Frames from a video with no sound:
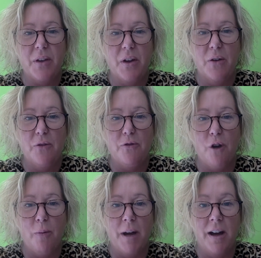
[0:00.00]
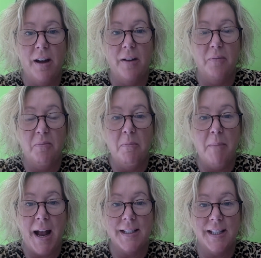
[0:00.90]
from her
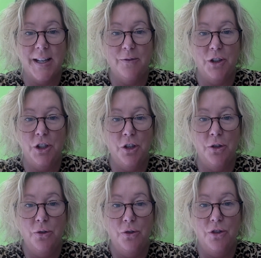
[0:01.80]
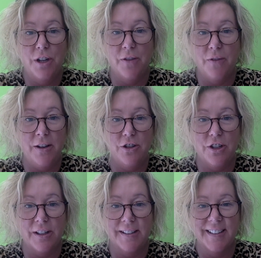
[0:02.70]
massive, huge adventure.